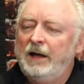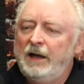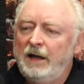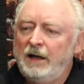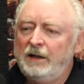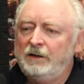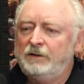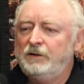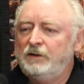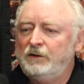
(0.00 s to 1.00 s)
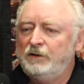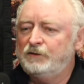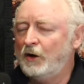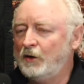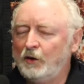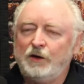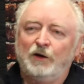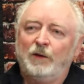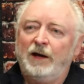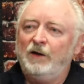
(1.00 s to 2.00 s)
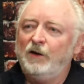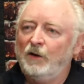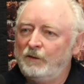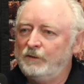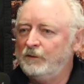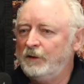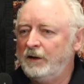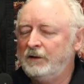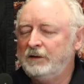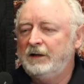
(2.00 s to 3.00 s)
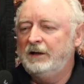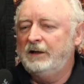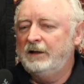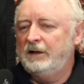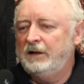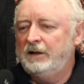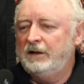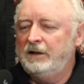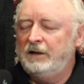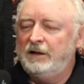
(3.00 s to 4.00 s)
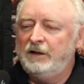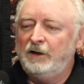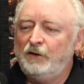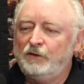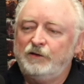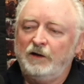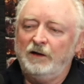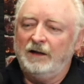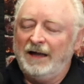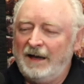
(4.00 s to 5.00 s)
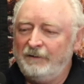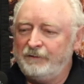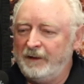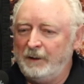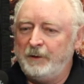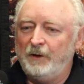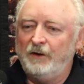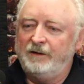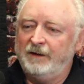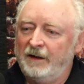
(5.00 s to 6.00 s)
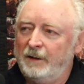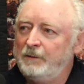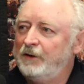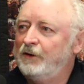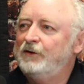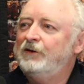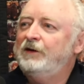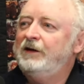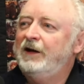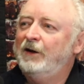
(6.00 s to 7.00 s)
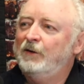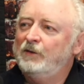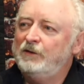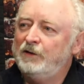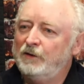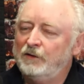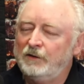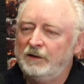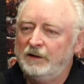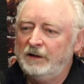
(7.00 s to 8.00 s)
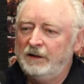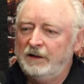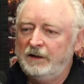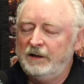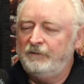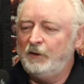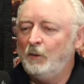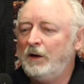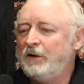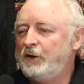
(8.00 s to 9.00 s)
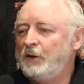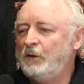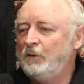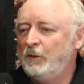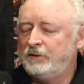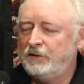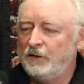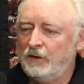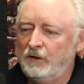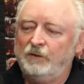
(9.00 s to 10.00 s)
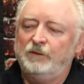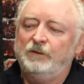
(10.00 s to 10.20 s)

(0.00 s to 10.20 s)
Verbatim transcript: And you start looking around, going, well, you know, you're still alive for that period of time. You're, you know, you're if you want to do what you're